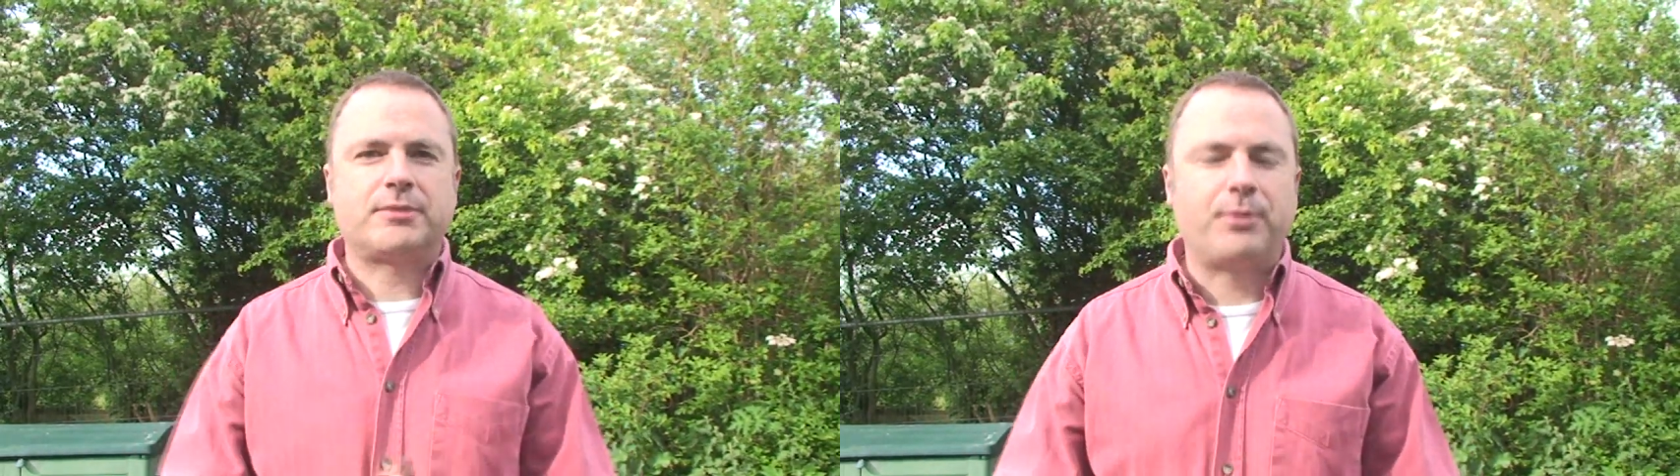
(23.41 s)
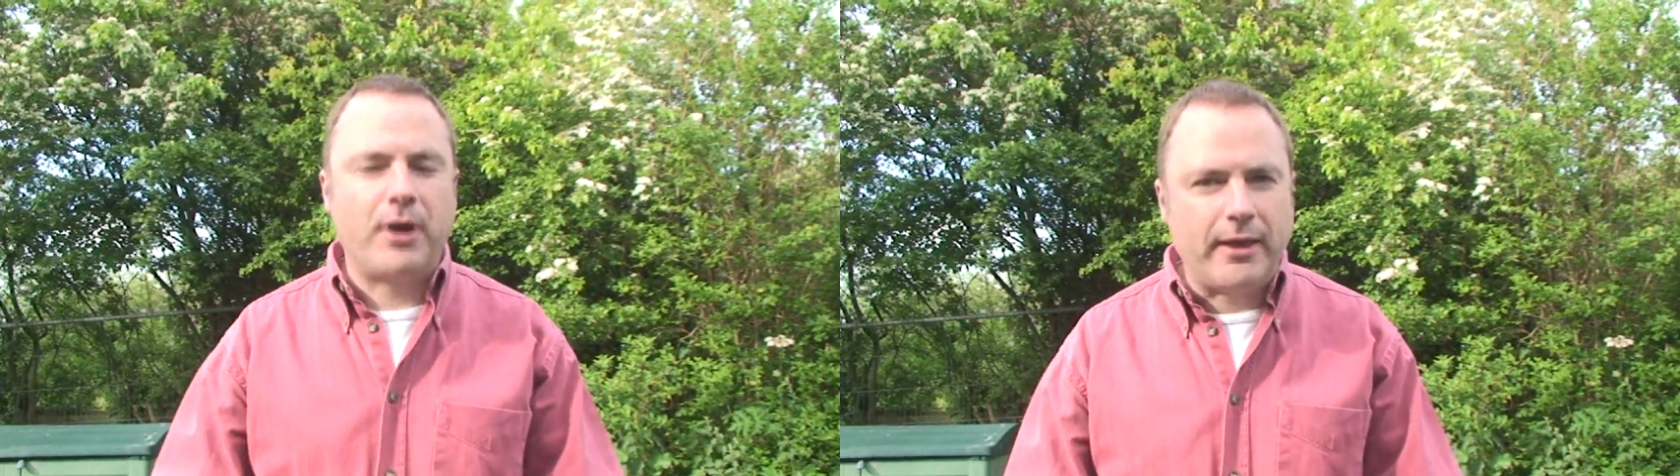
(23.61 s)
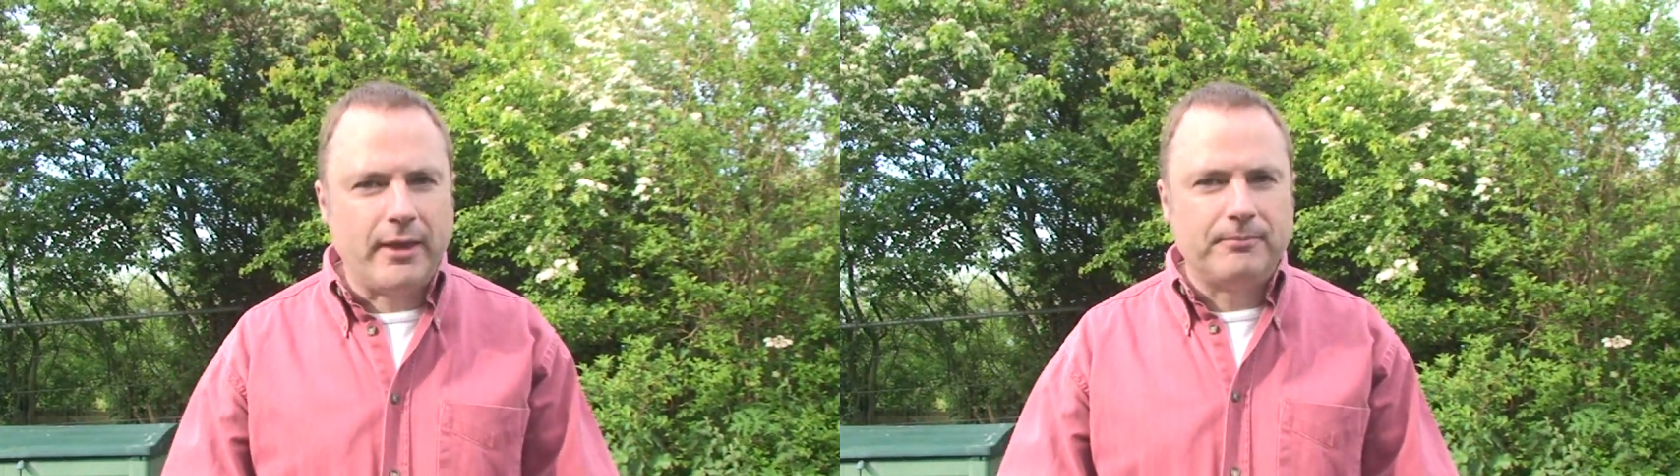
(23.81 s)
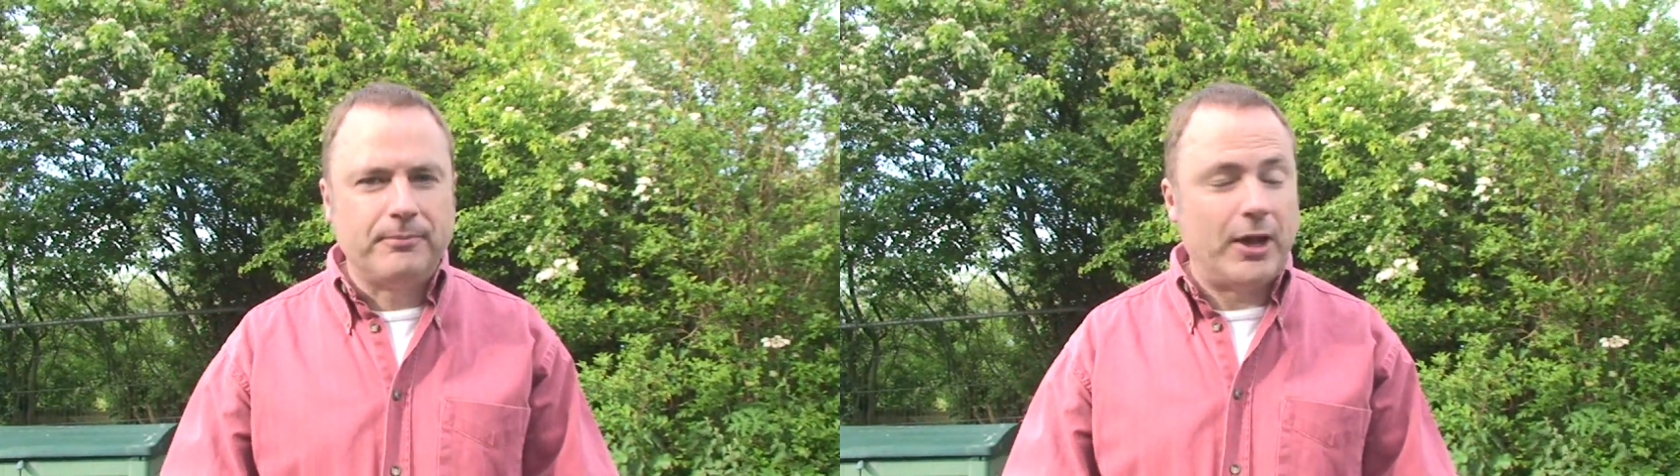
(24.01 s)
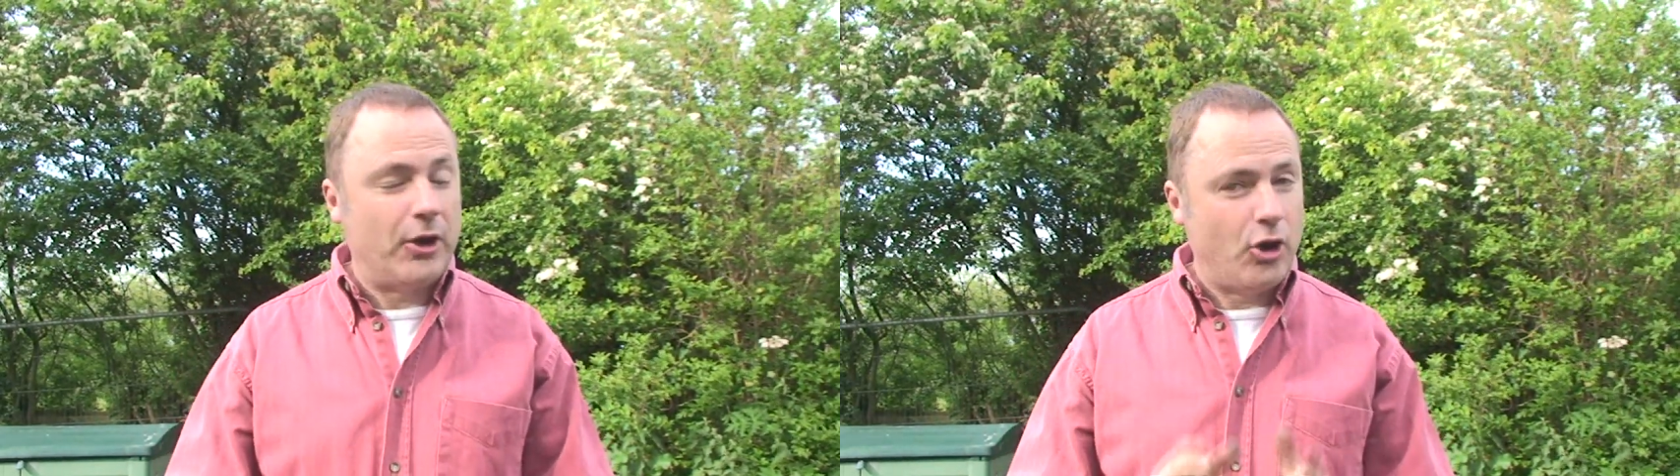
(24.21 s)
spring
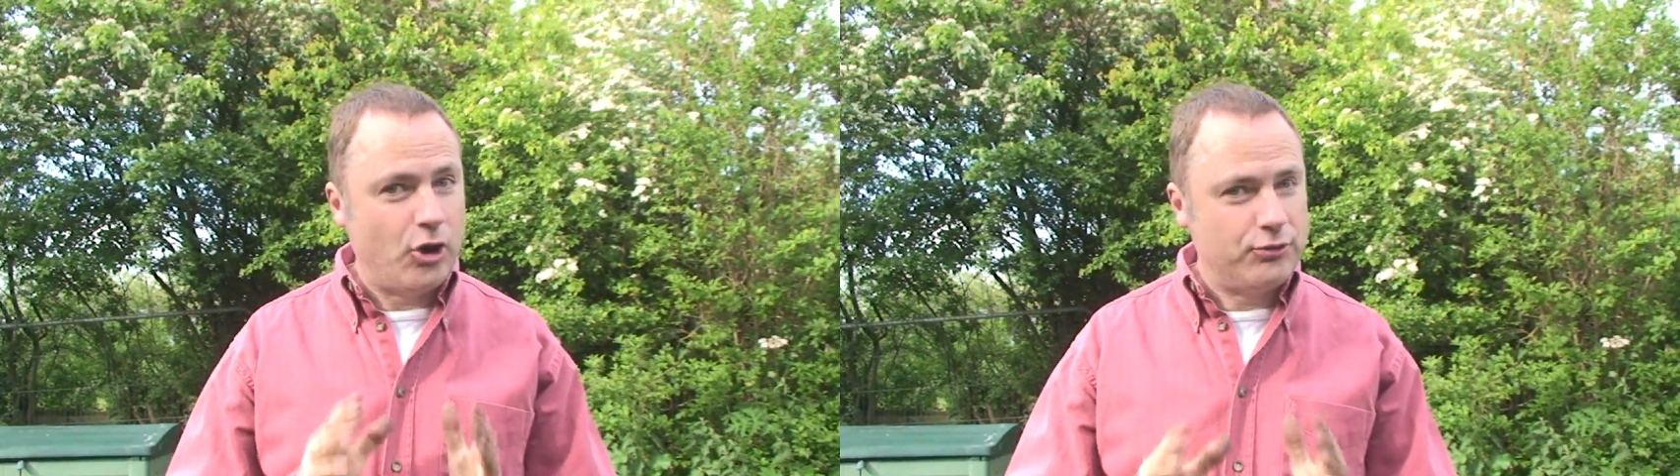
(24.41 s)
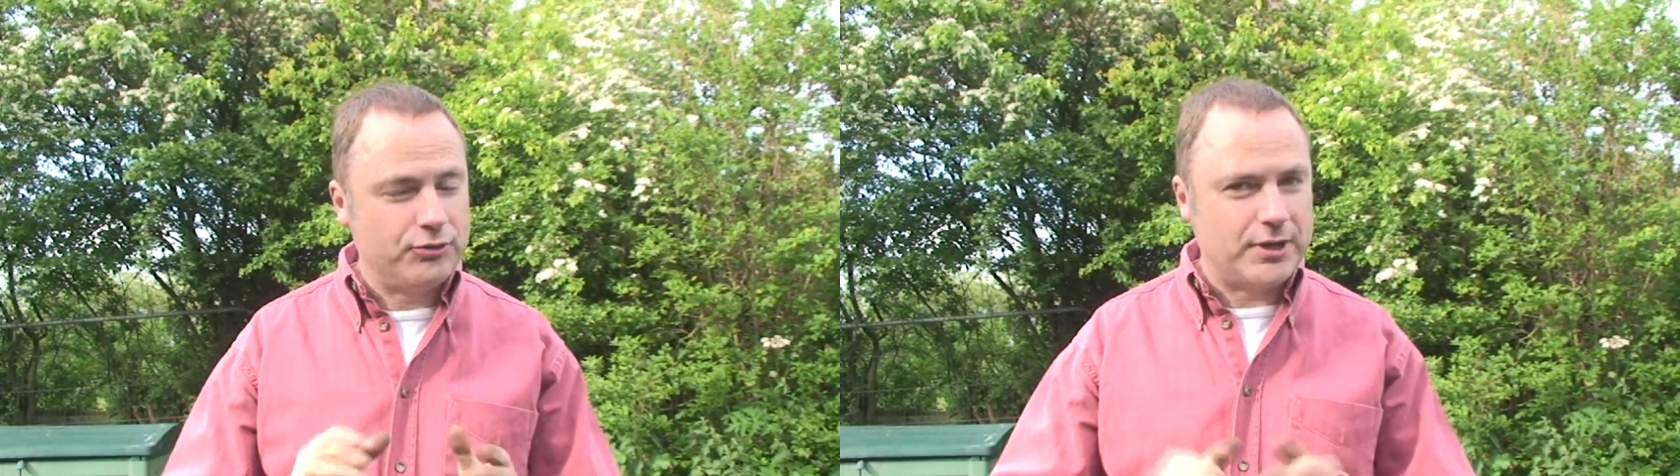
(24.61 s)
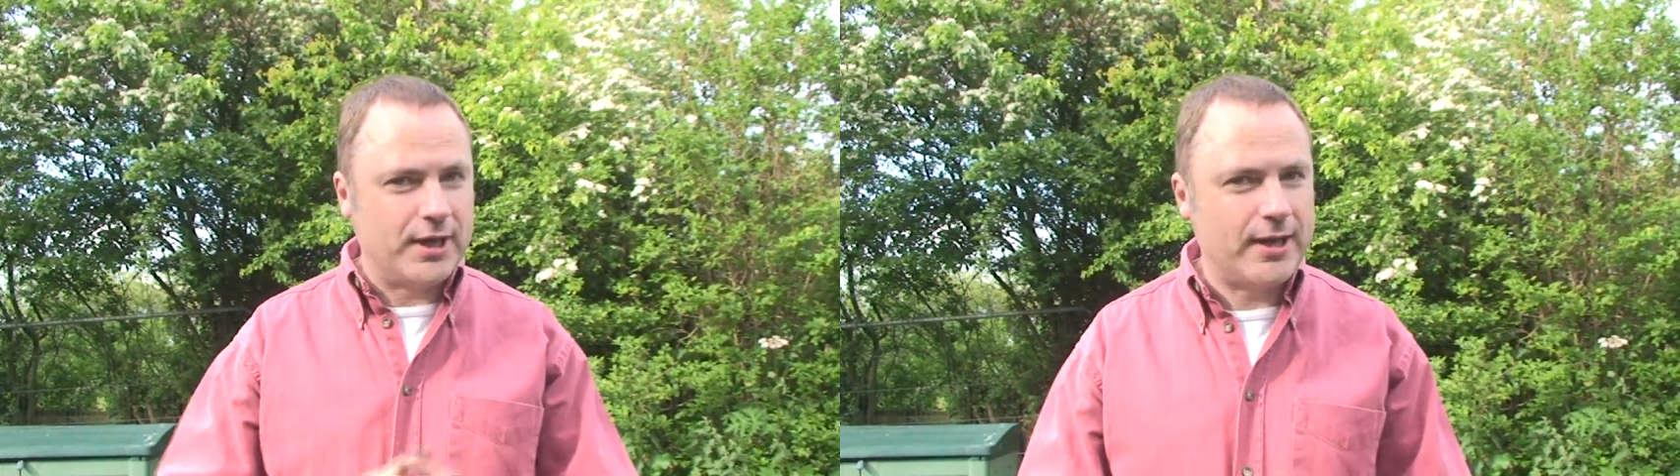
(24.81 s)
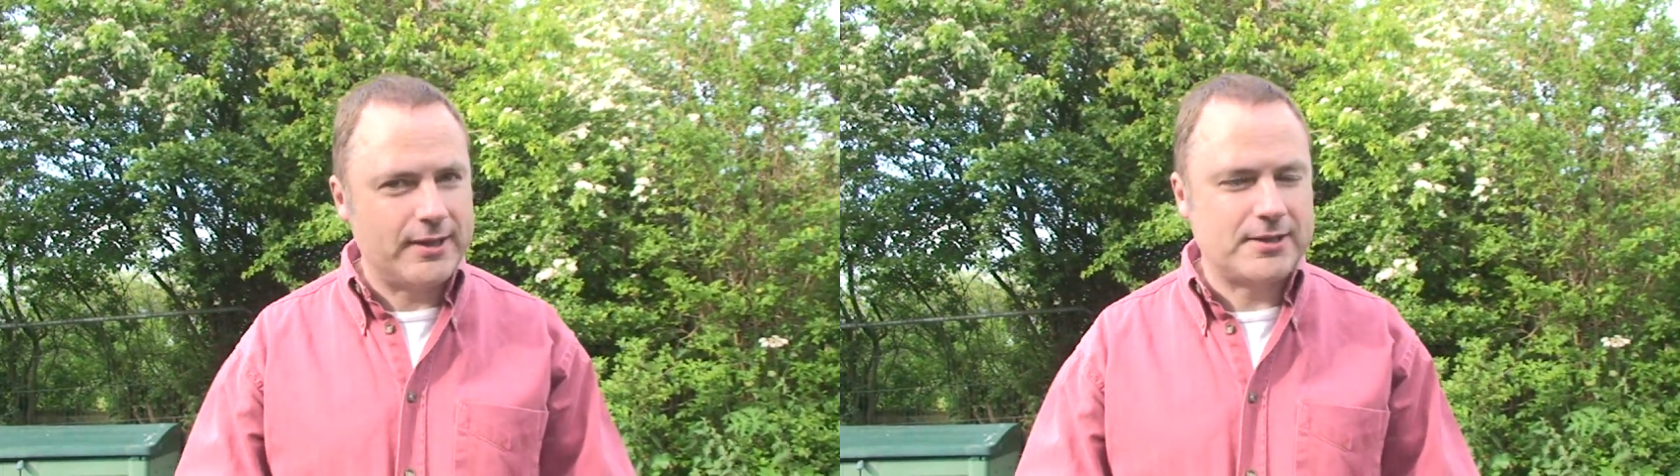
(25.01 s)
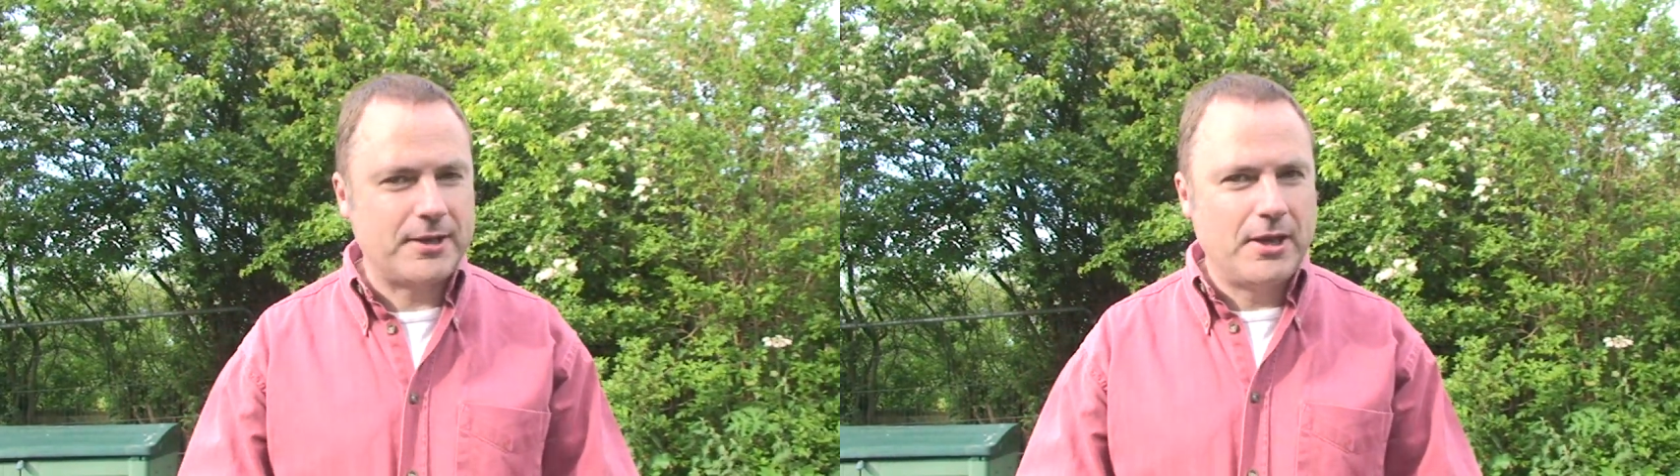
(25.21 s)
in 100
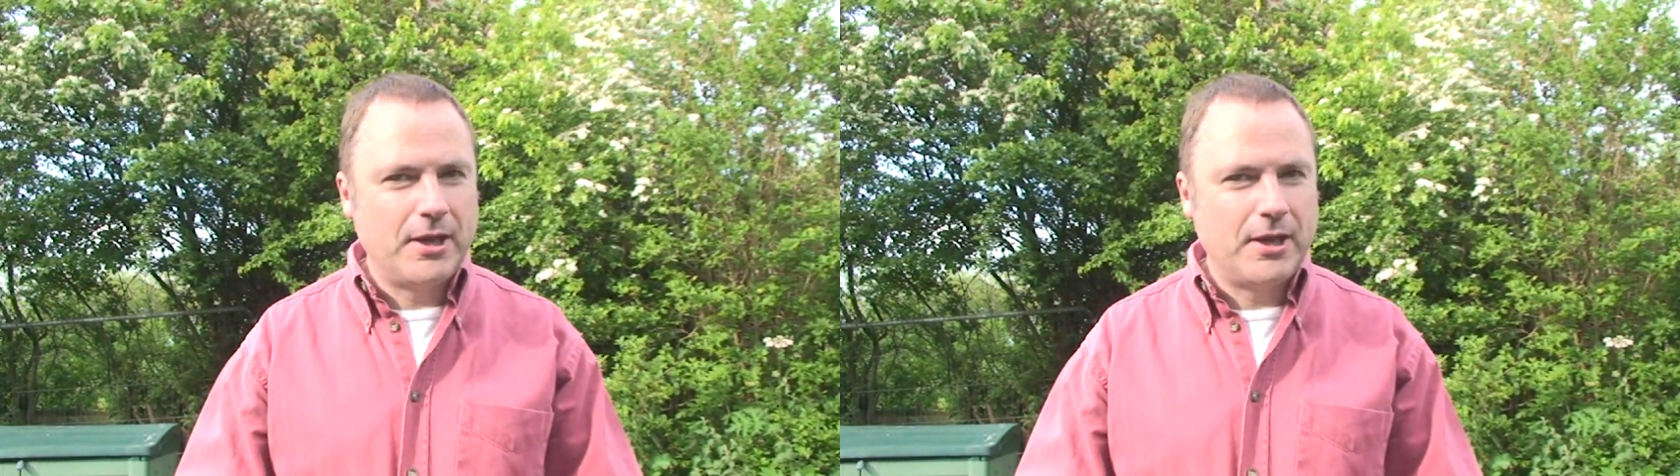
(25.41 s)
years,